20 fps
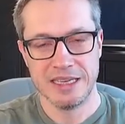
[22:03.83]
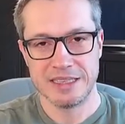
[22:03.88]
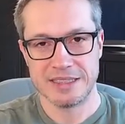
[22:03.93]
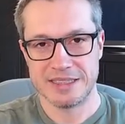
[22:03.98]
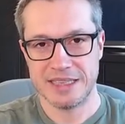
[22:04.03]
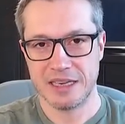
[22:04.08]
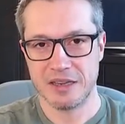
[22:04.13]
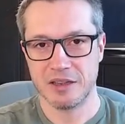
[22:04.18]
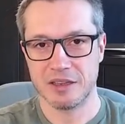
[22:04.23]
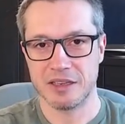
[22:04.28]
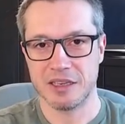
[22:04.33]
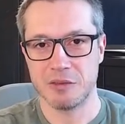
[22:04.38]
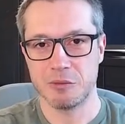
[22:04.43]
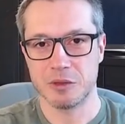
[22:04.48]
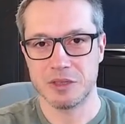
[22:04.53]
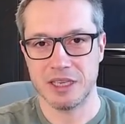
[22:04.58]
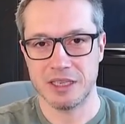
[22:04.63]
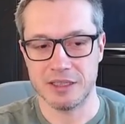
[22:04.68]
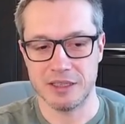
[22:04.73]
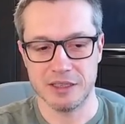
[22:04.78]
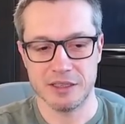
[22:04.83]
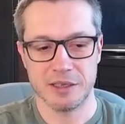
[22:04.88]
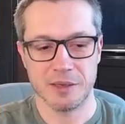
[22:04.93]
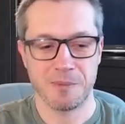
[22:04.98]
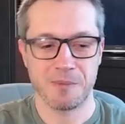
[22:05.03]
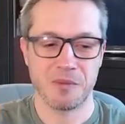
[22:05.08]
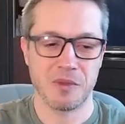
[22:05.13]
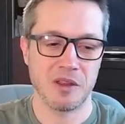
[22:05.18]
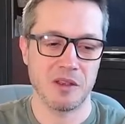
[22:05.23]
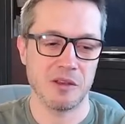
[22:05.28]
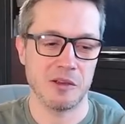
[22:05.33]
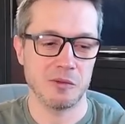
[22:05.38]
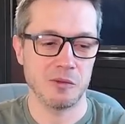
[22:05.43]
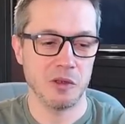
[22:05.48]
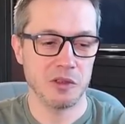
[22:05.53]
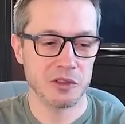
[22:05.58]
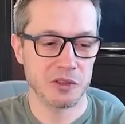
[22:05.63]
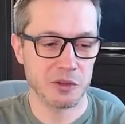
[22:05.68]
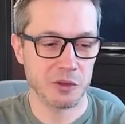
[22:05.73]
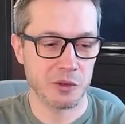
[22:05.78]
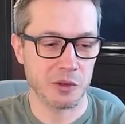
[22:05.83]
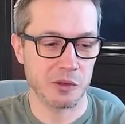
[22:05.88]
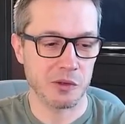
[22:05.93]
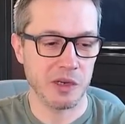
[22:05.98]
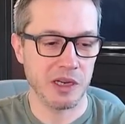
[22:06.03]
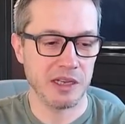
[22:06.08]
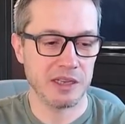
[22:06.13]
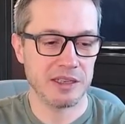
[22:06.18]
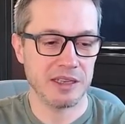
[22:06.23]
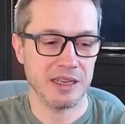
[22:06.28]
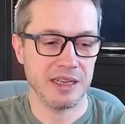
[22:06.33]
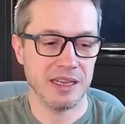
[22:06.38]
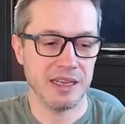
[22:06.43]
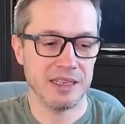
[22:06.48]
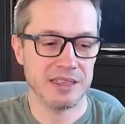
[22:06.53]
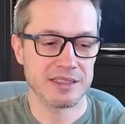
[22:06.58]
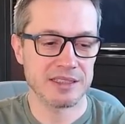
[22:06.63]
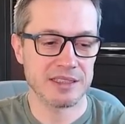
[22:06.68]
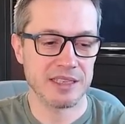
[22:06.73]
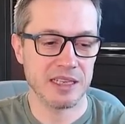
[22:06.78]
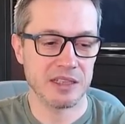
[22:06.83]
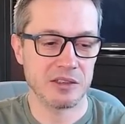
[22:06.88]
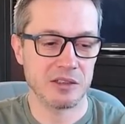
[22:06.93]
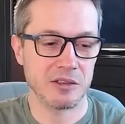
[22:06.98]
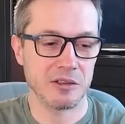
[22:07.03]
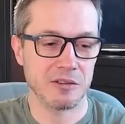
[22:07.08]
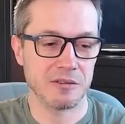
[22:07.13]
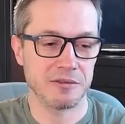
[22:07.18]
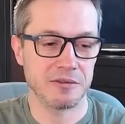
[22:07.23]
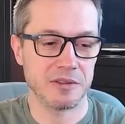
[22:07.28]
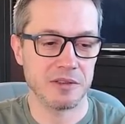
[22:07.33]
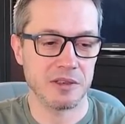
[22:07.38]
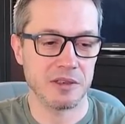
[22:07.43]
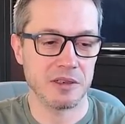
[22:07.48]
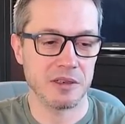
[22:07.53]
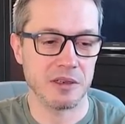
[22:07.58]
Secondly, what I did was to create a set of